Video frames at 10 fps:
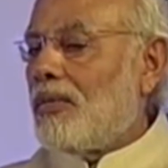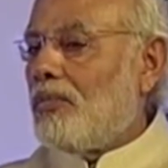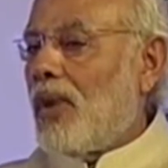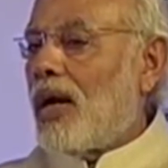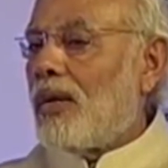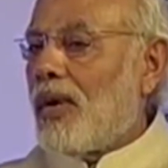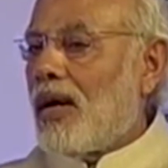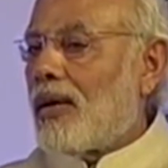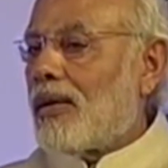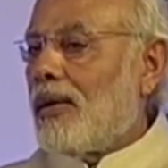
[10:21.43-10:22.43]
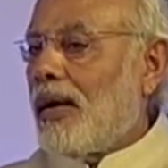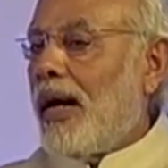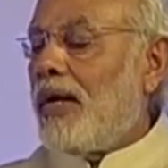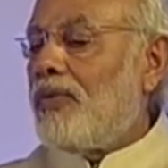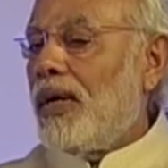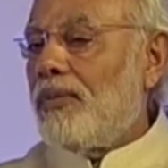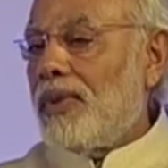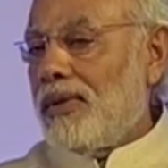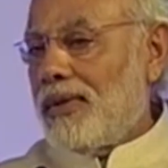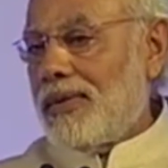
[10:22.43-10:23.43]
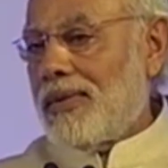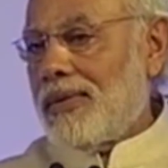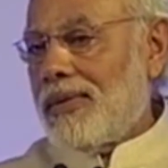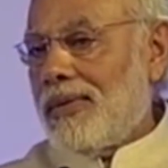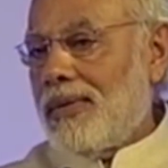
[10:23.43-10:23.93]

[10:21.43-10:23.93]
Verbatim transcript: Myanmar, and Philippines.